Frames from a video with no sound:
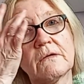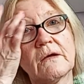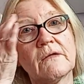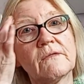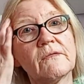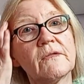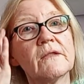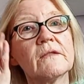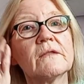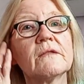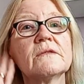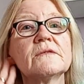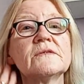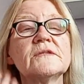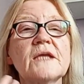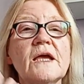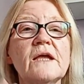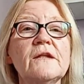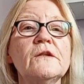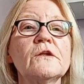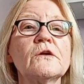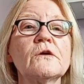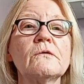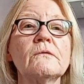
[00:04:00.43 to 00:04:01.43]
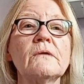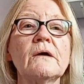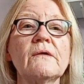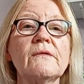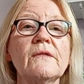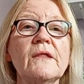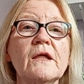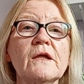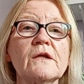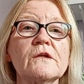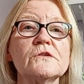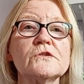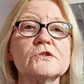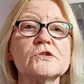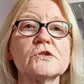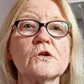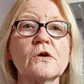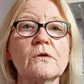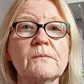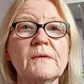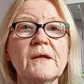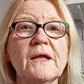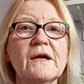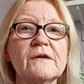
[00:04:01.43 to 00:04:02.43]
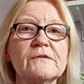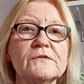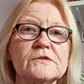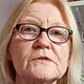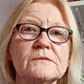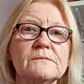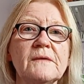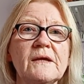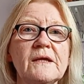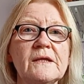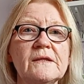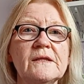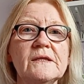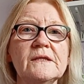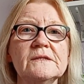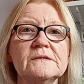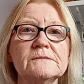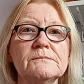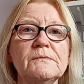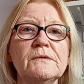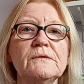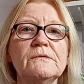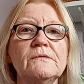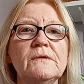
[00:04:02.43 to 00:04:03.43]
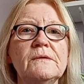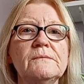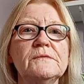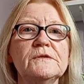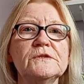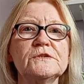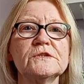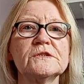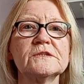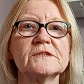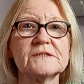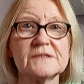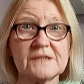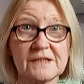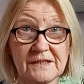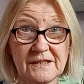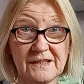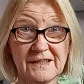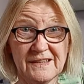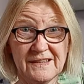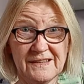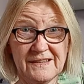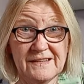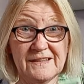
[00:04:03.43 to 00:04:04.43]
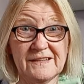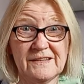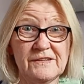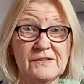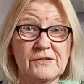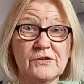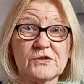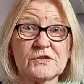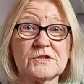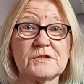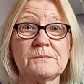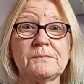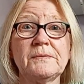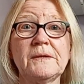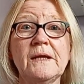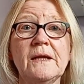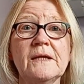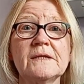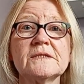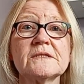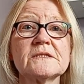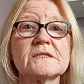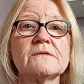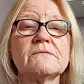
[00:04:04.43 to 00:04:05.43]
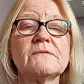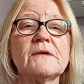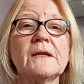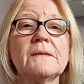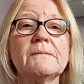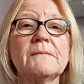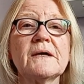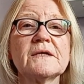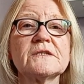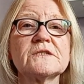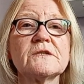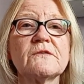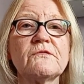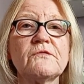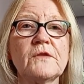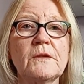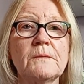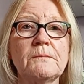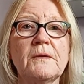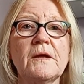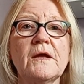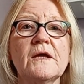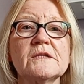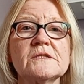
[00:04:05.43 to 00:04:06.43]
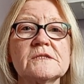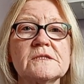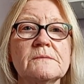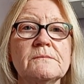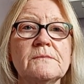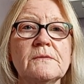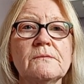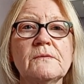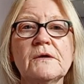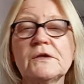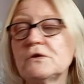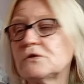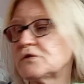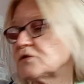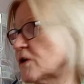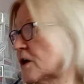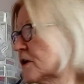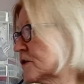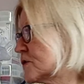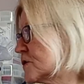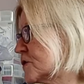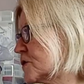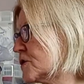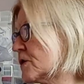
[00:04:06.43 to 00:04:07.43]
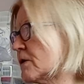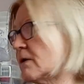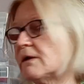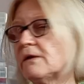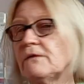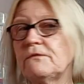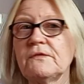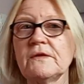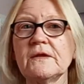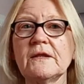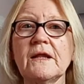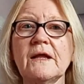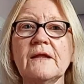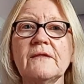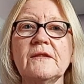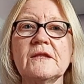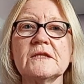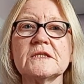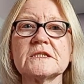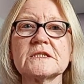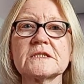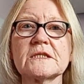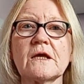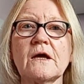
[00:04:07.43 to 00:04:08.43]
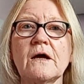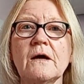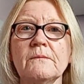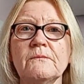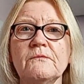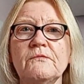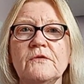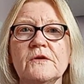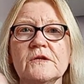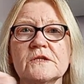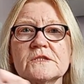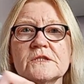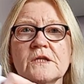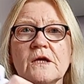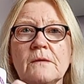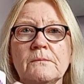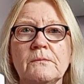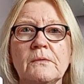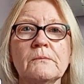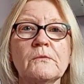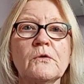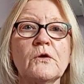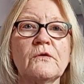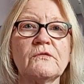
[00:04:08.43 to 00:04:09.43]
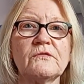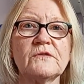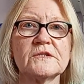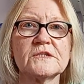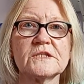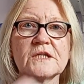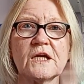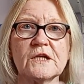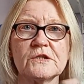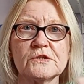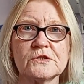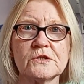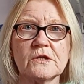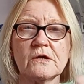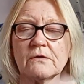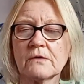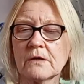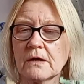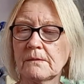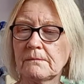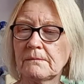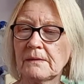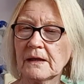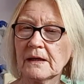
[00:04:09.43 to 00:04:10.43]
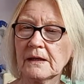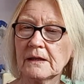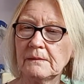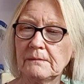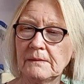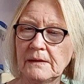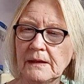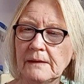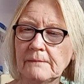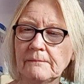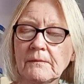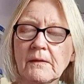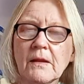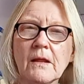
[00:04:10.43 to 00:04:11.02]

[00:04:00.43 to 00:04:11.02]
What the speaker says: out there can show me how to make these mirror images not appear. It doesn't really matter for the person, but when you're trying to show anything, like this cup, for example, I'm going off on a tangent, I'll come back in a minute.